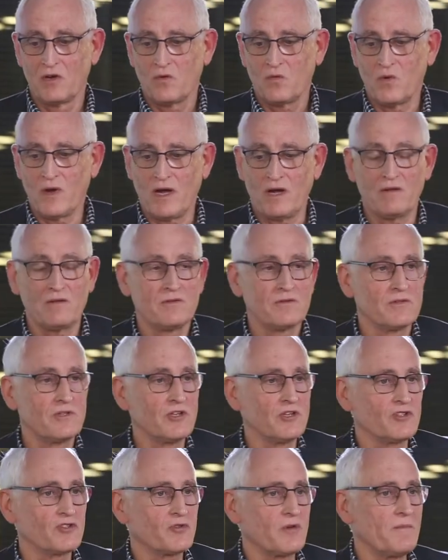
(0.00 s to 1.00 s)
Well, the
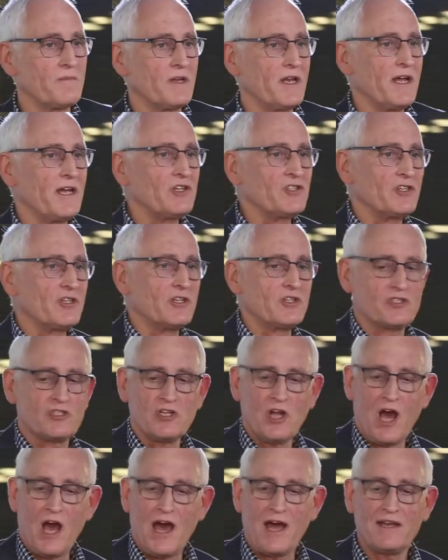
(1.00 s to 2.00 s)
discrimination is
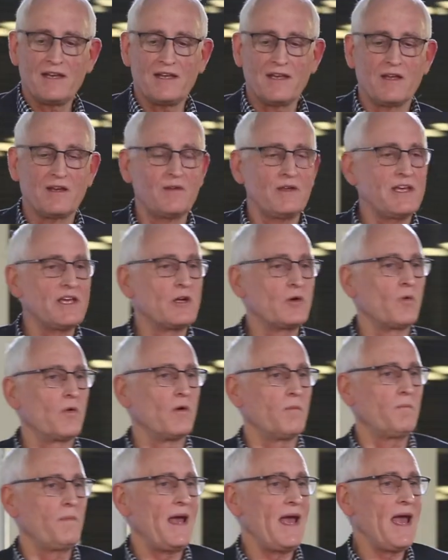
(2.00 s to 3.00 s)
not in
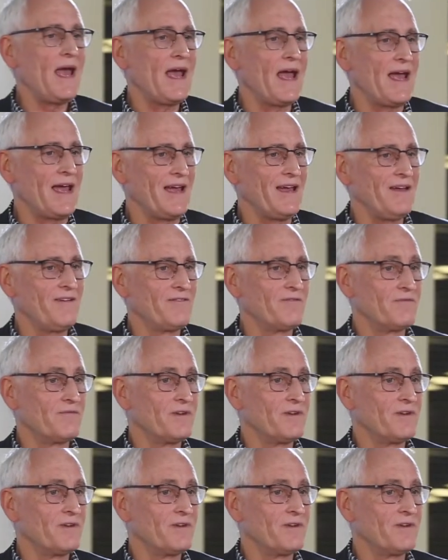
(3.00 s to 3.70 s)
equal pay,